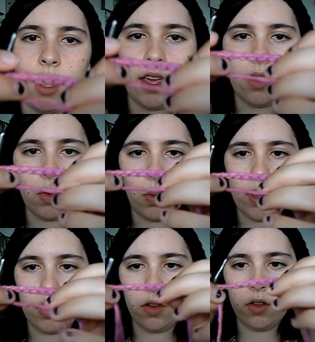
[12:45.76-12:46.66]
And
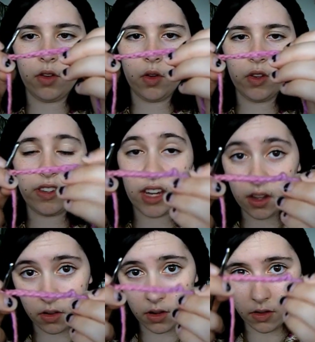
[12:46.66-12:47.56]
when you do
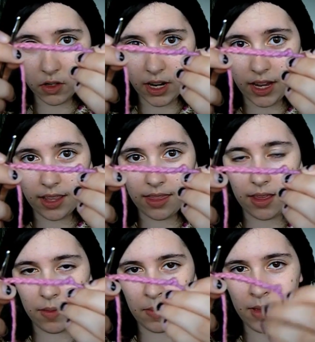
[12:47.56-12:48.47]
single crochet,
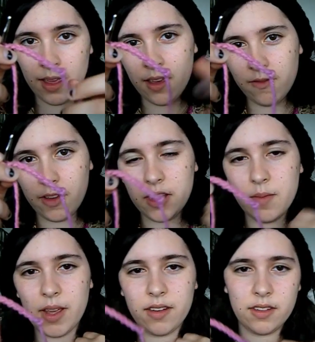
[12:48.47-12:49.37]
the
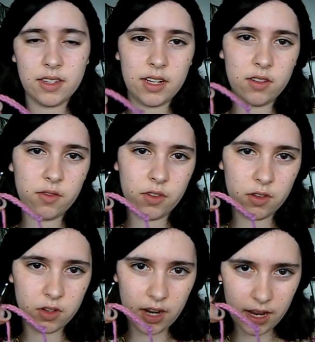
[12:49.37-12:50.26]
fundamental stitch of
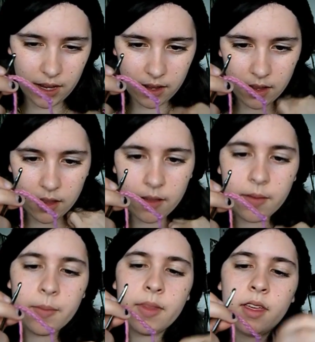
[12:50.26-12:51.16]
crochet,
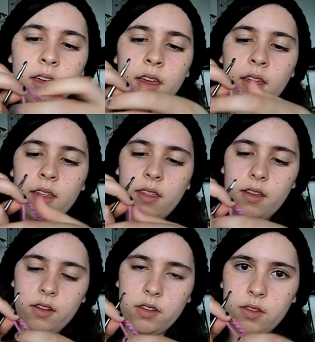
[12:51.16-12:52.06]

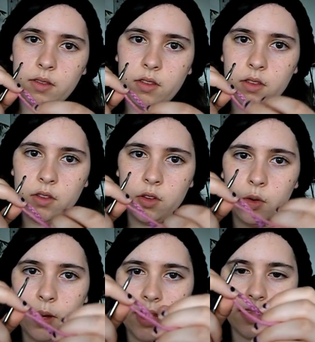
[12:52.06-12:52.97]
there's
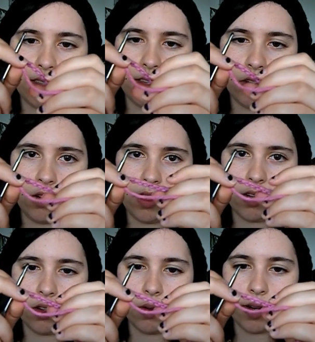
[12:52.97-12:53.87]
2 ways that you
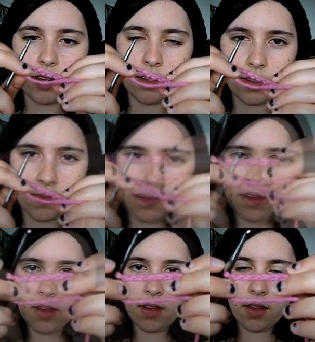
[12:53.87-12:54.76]
can do it.
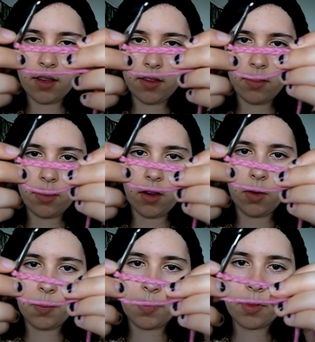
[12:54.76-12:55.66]
So
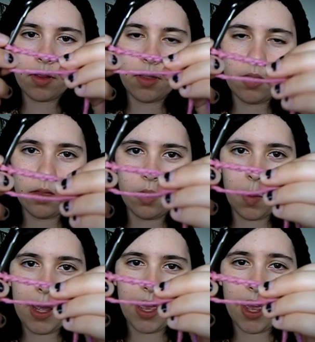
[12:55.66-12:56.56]
the
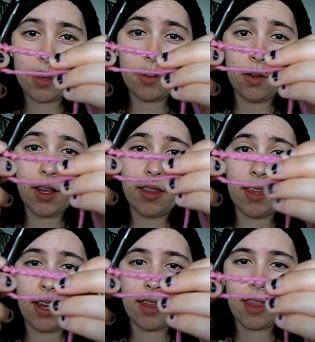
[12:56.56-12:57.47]
way I do it
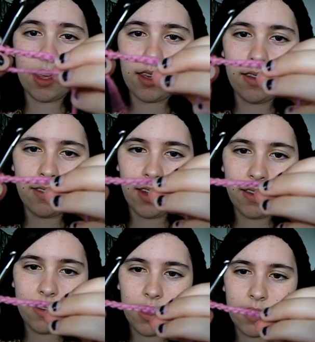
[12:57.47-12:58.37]
that I think is
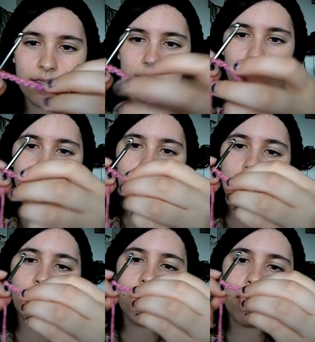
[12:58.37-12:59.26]
easiest
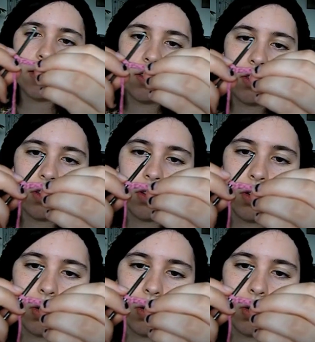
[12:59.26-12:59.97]
is to